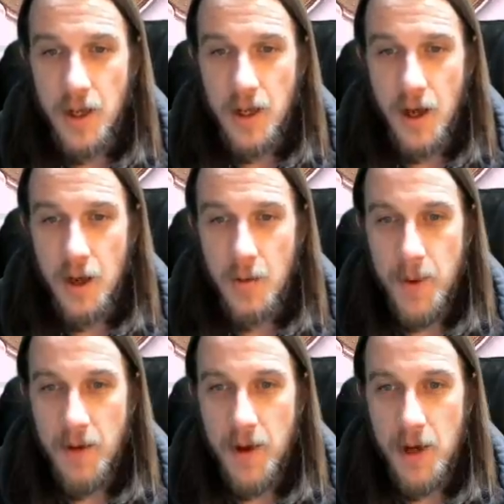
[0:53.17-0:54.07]
Um,
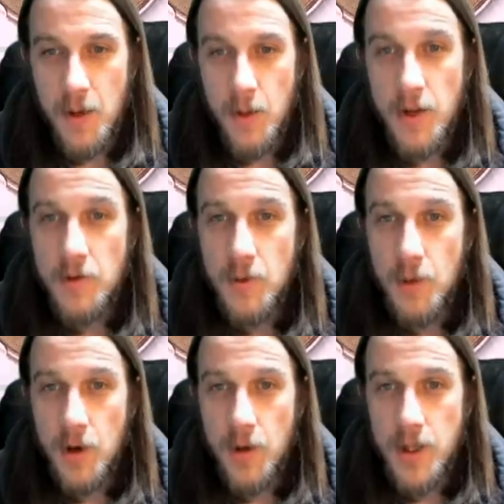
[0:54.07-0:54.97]
I've got quite a few
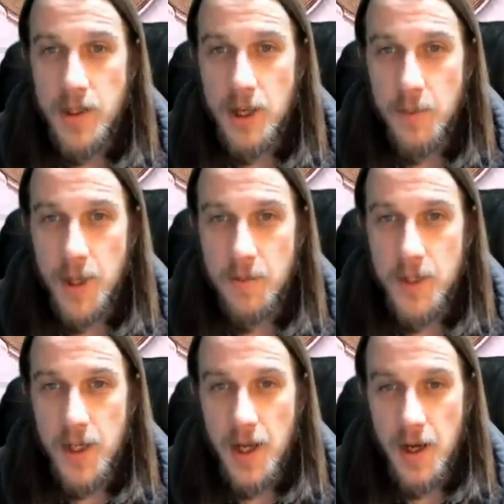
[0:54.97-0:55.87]
more coins coming up today.